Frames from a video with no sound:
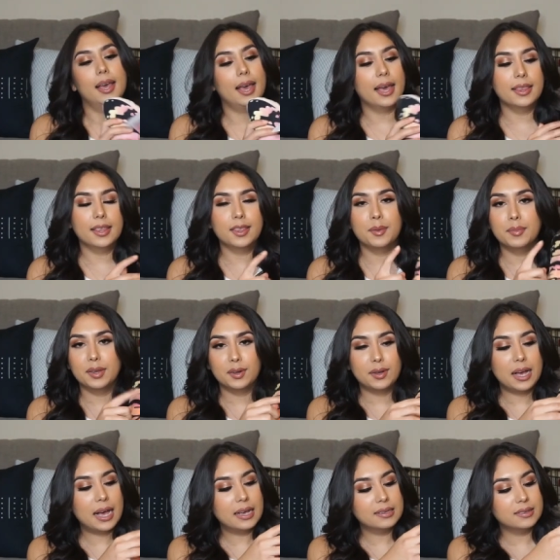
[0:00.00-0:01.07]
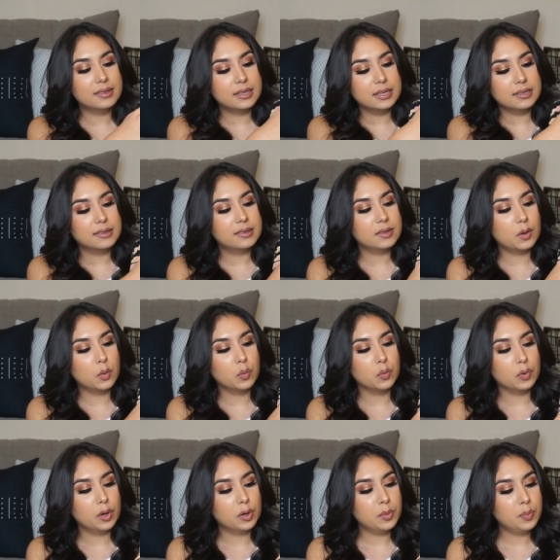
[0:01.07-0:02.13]
And then the middle has this
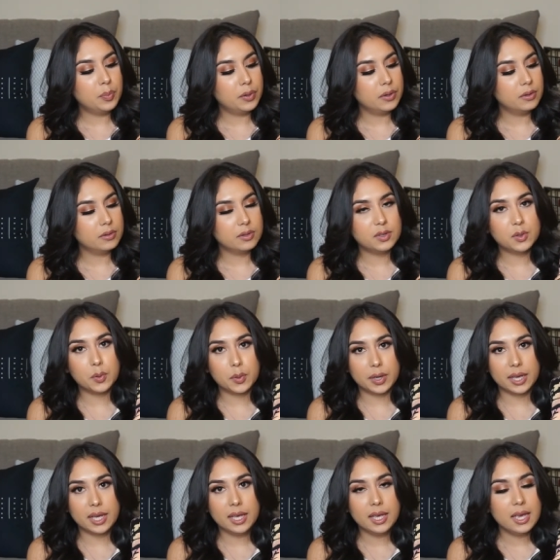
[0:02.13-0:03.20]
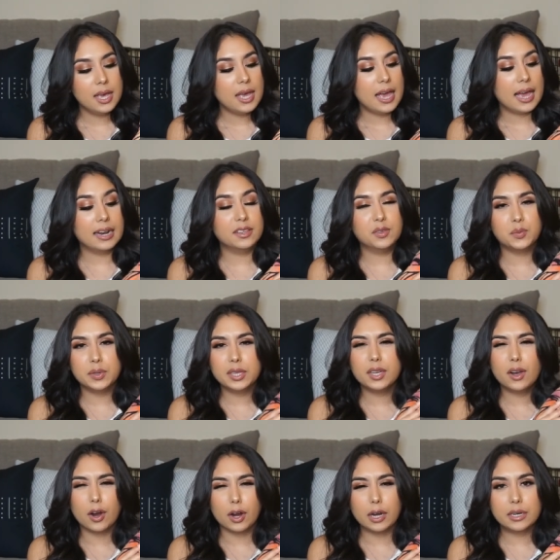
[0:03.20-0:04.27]
rope toy and it's really
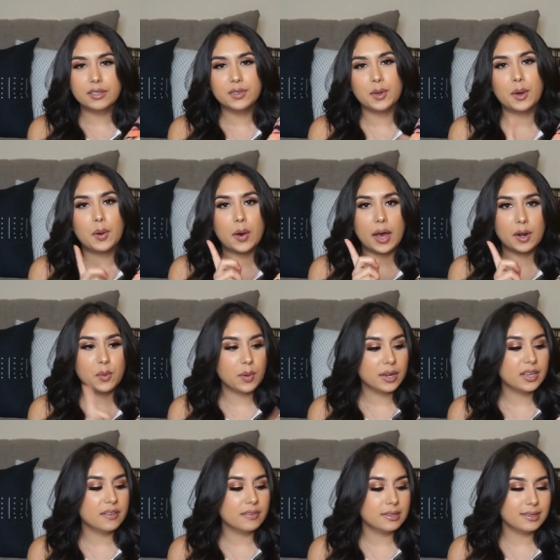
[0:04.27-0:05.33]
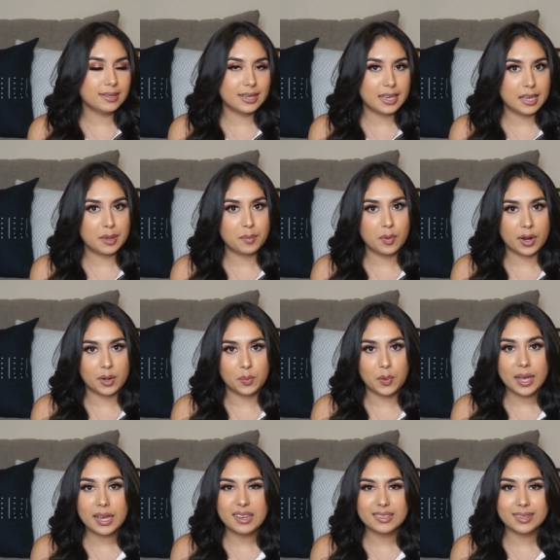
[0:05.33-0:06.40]
hard, so I don't wanna give this to him right
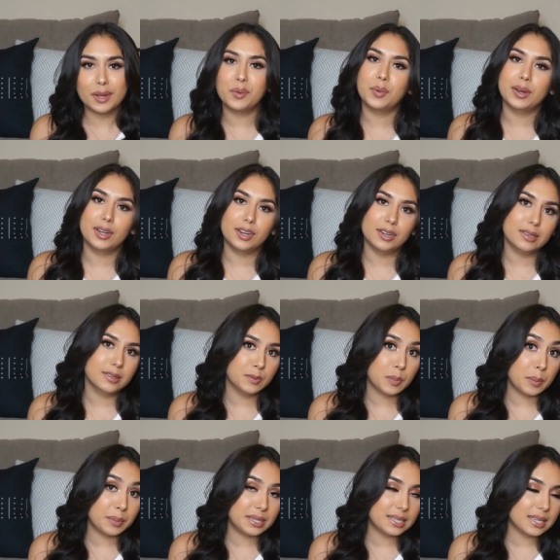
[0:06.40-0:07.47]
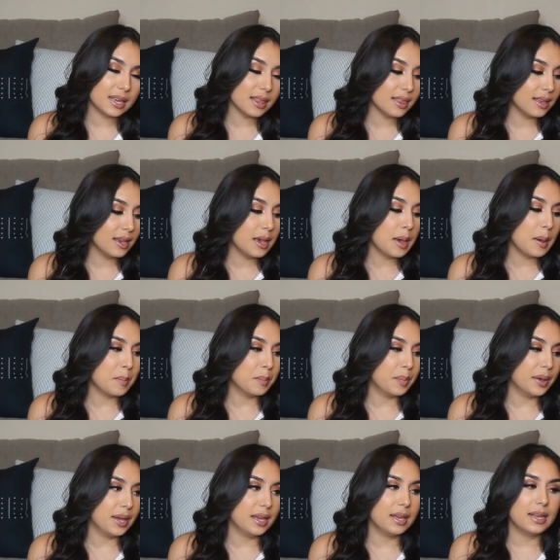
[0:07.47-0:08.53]
away because I don't wanna hurt his puppy teeth,
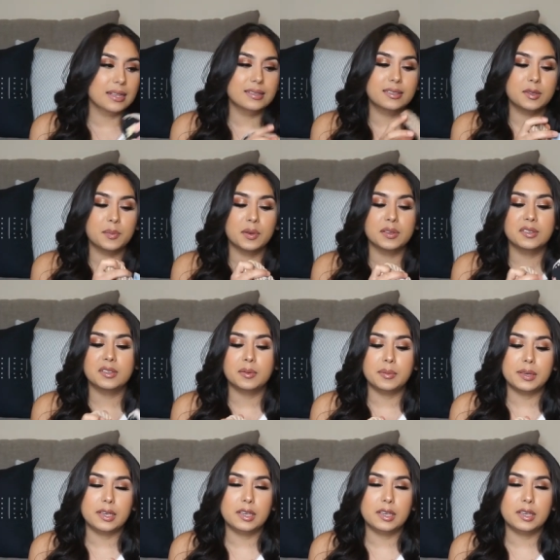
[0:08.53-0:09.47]
but it's supposed to be